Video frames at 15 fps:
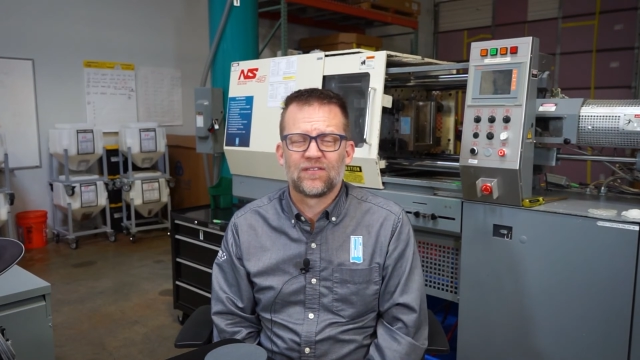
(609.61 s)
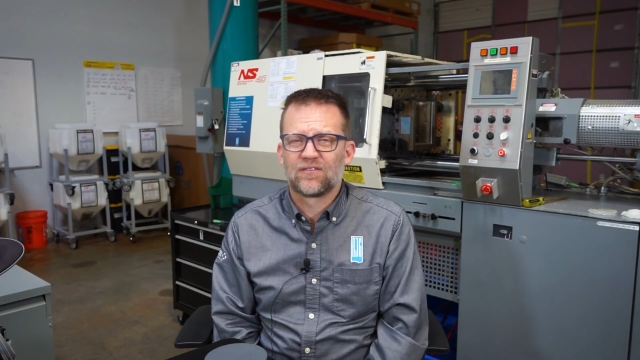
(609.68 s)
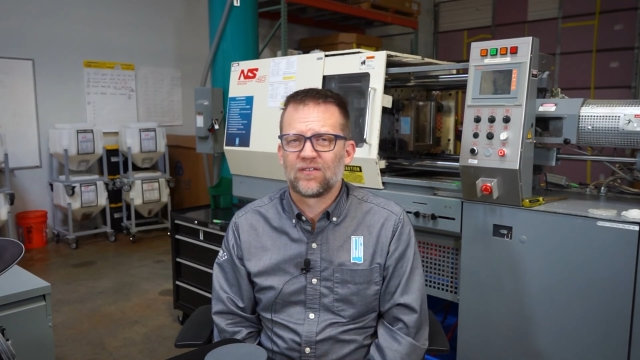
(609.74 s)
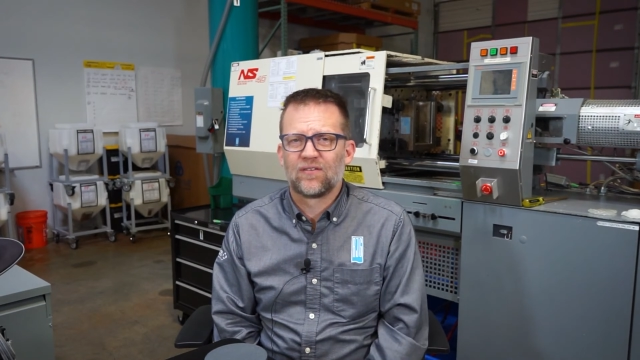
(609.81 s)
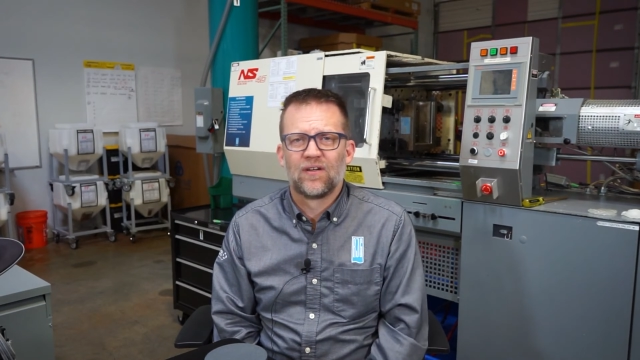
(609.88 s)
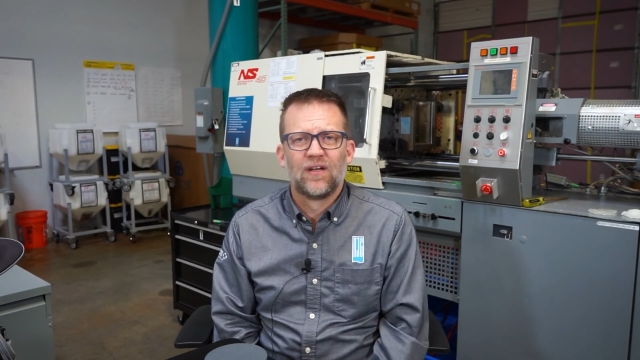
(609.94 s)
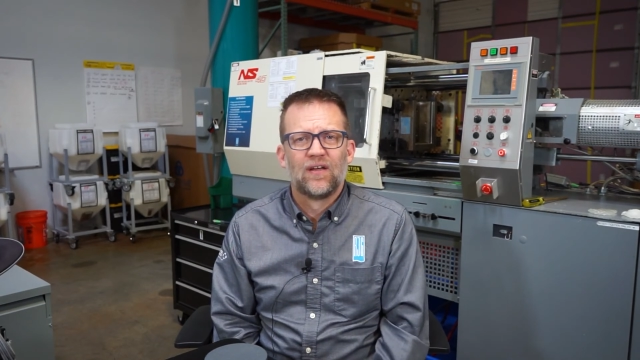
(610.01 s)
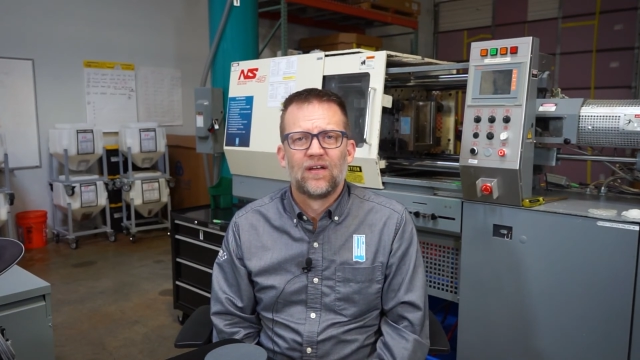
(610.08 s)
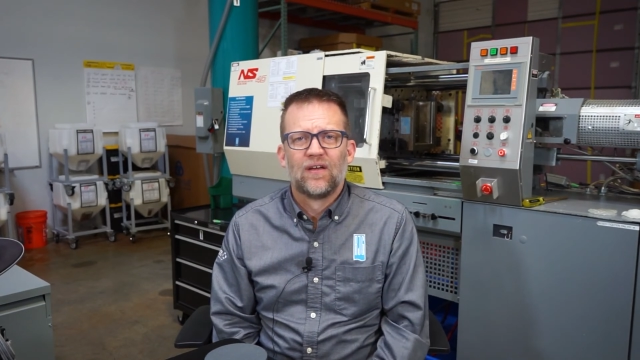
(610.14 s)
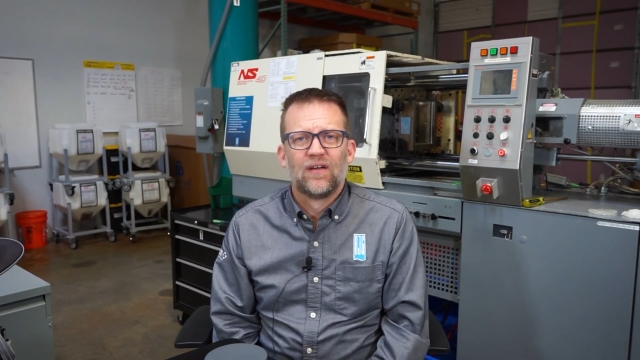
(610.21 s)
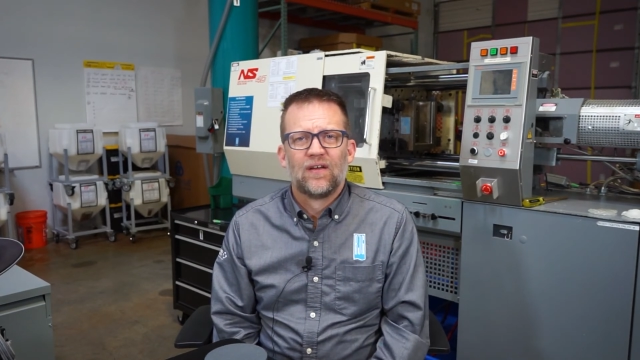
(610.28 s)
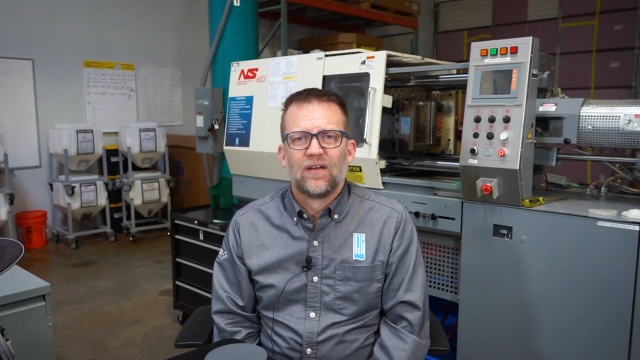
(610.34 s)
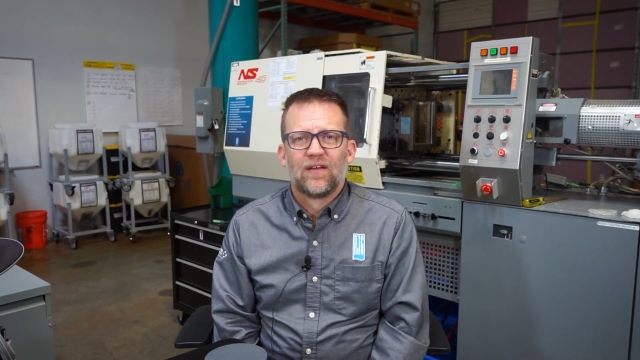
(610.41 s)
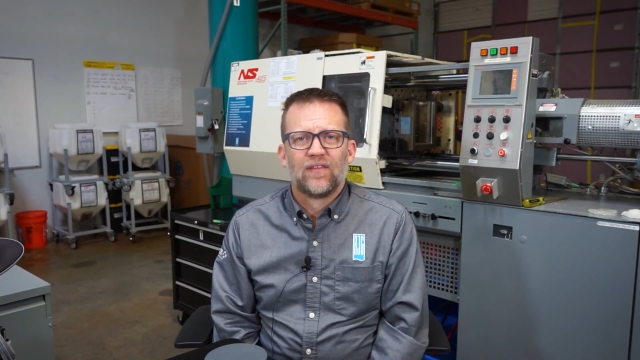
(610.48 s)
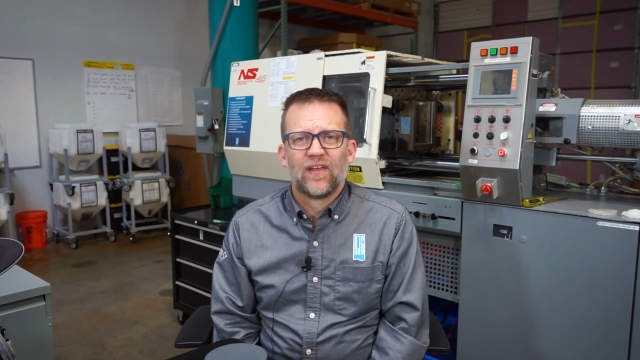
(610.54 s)
So
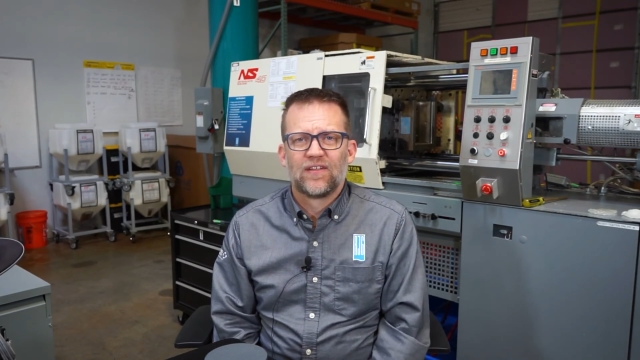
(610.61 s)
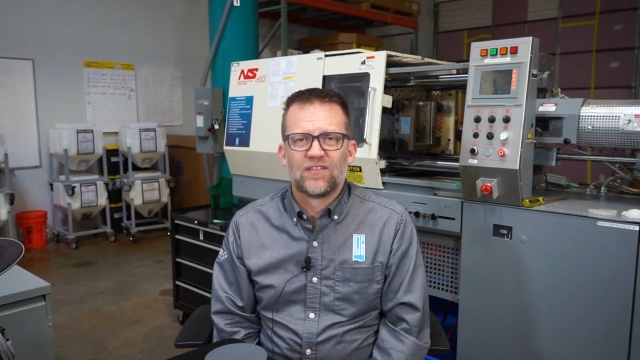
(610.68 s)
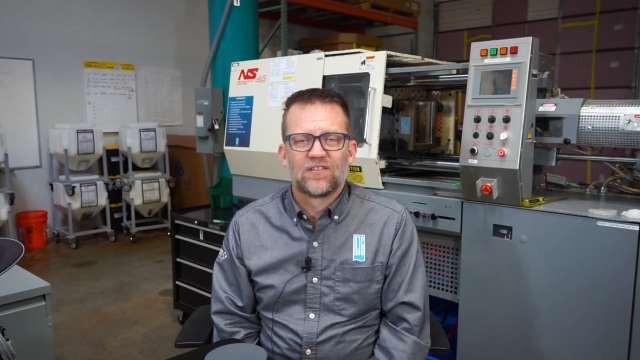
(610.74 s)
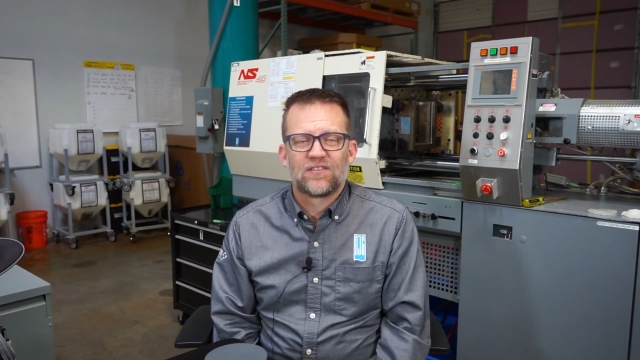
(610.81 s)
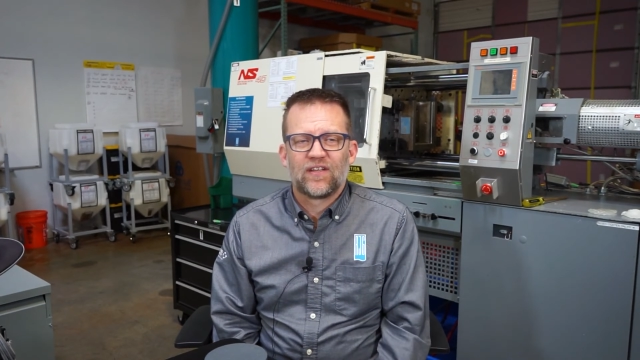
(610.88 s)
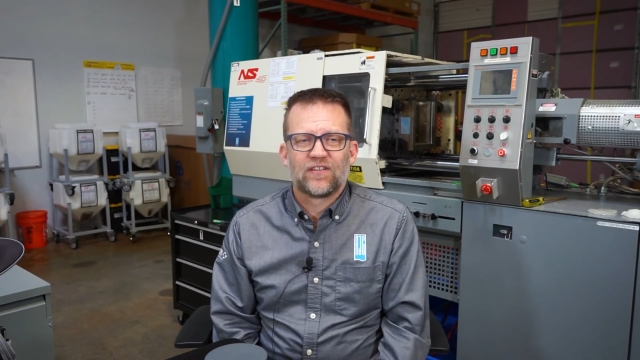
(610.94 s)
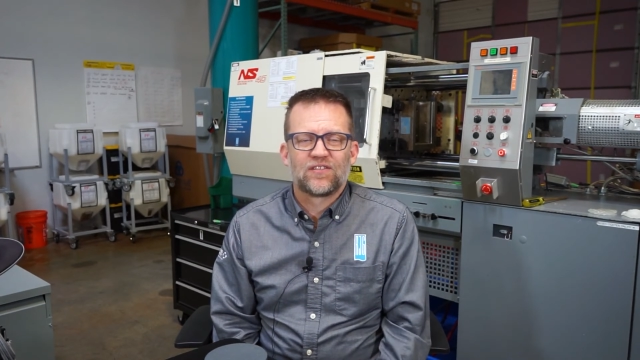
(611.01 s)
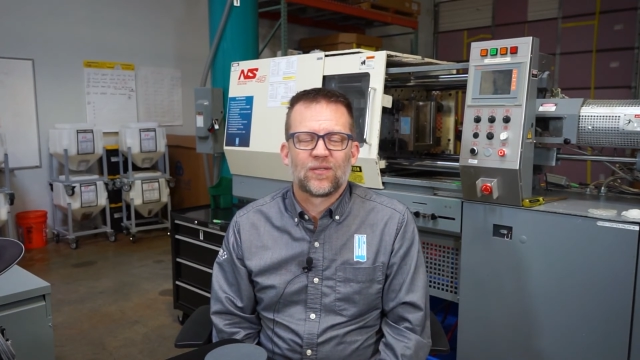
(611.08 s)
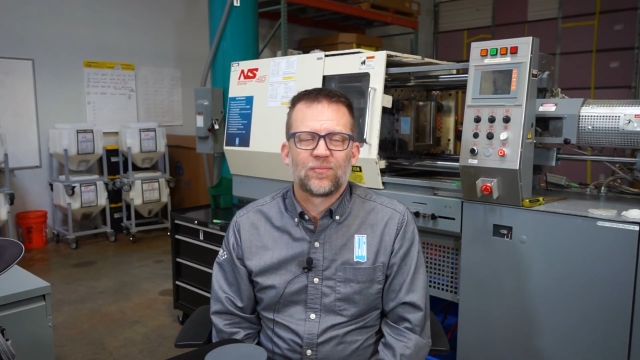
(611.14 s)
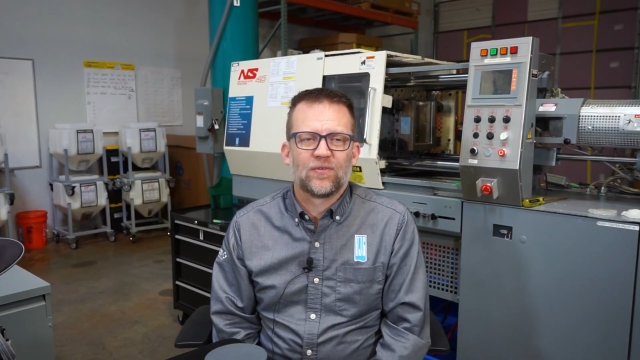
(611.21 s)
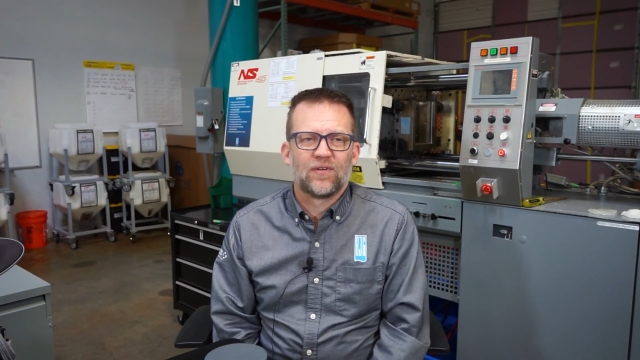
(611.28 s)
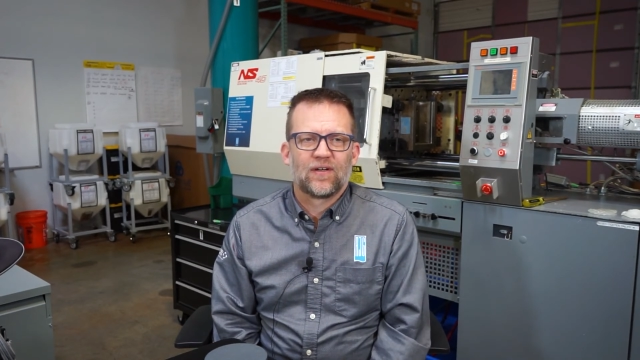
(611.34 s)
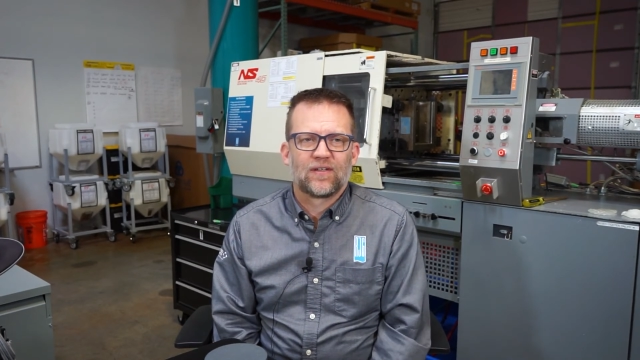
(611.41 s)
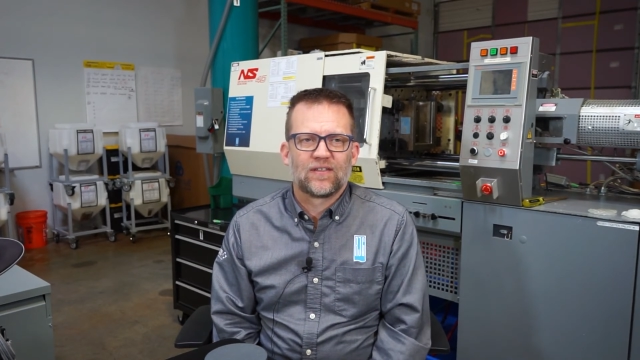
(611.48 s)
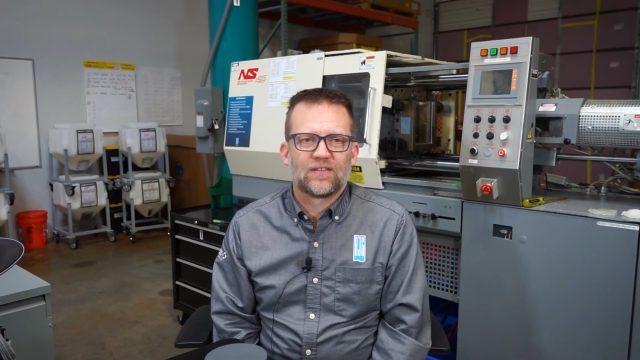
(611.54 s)
that just takes up a
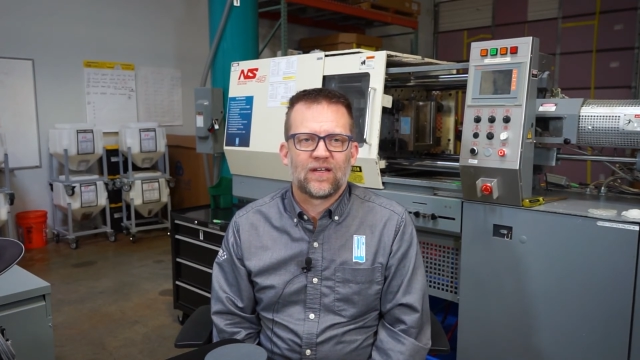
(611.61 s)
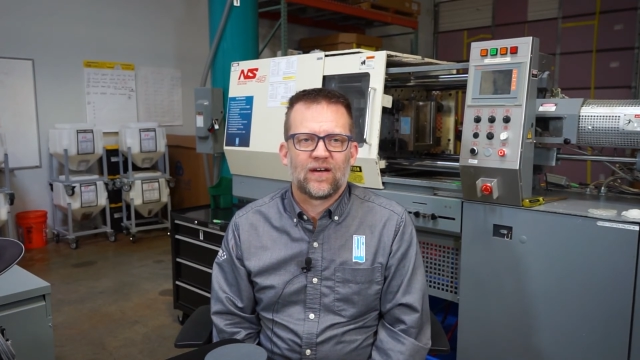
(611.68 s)
lot of